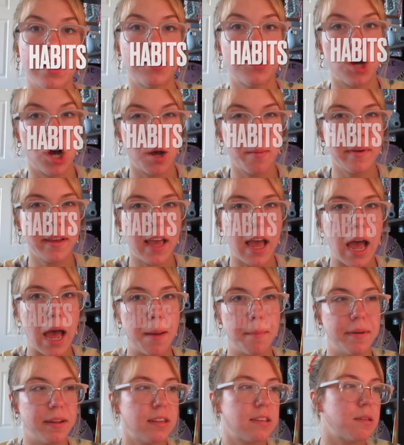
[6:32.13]
Atomic
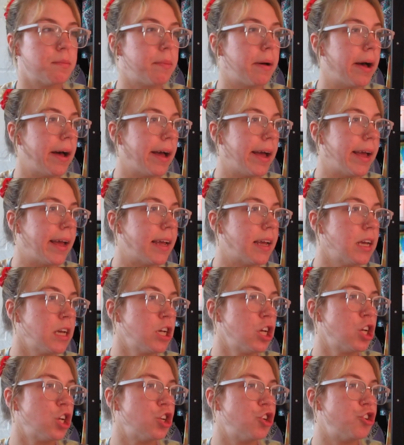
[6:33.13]
Habits by
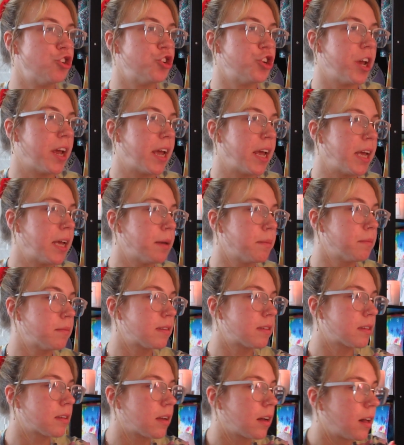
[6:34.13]

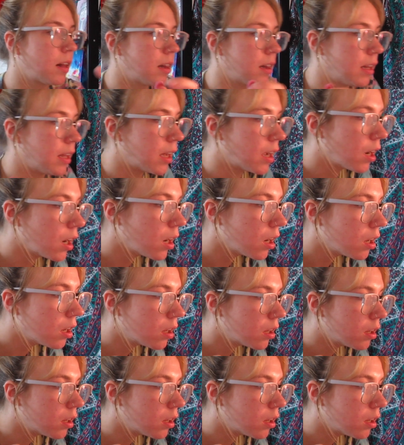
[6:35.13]
James Clear.